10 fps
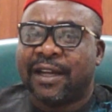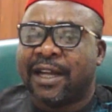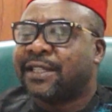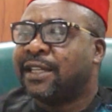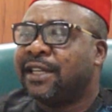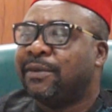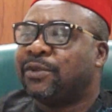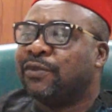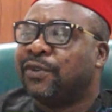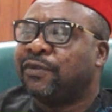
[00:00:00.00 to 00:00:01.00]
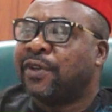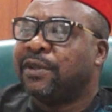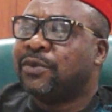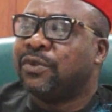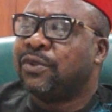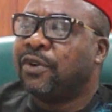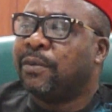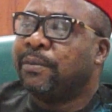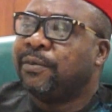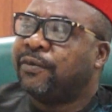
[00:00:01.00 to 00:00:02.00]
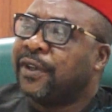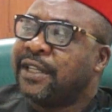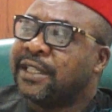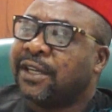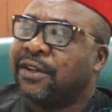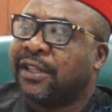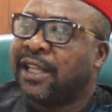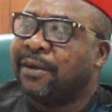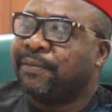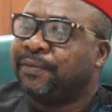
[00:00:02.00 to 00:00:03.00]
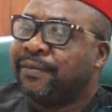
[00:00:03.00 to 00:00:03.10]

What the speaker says: asking them to vote for him to come for the second term.